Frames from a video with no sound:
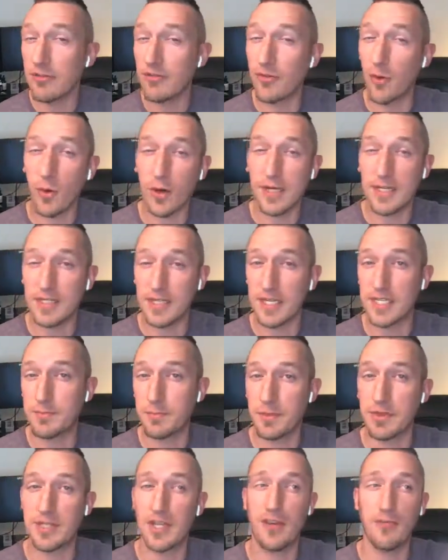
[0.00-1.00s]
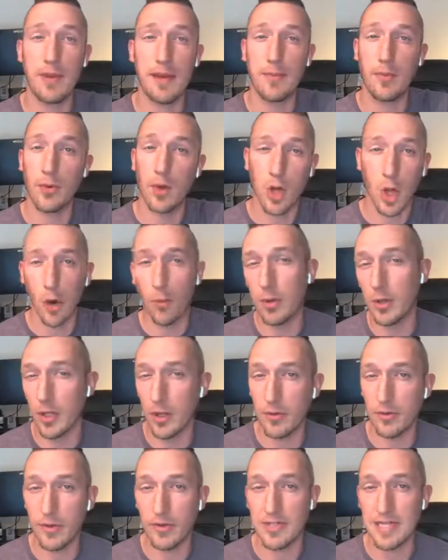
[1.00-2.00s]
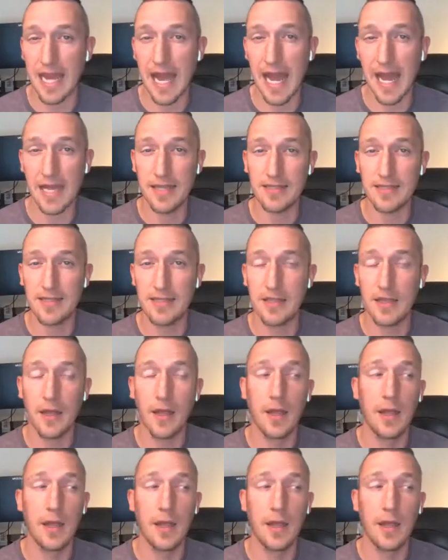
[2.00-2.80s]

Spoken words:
46% of people go below those ads